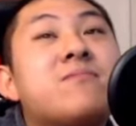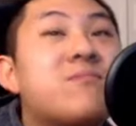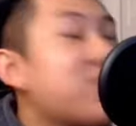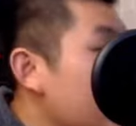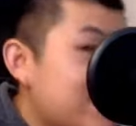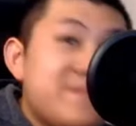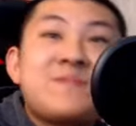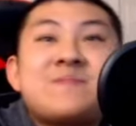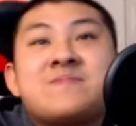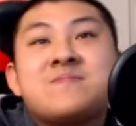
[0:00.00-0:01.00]

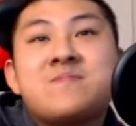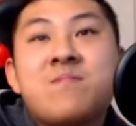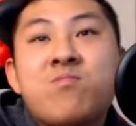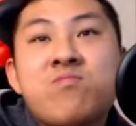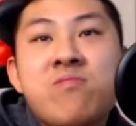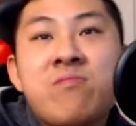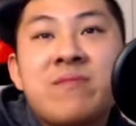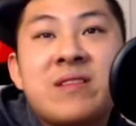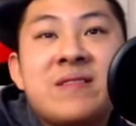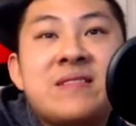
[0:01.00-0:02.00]

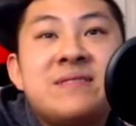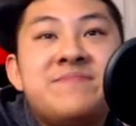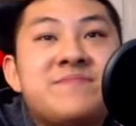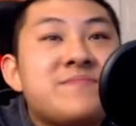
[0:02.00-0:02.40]
Nothing is said.